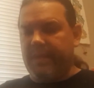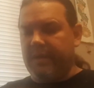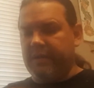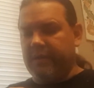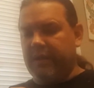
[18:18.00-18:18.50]

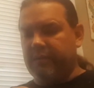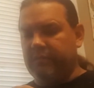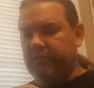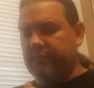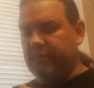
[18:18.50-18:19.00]
And again,
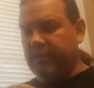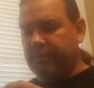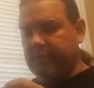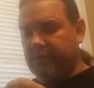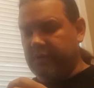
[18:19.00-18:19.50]
I'm
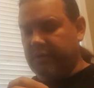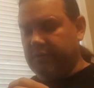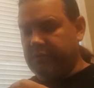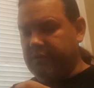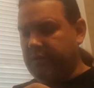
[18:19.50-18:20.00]
just going to
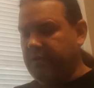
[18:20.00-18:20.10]
use...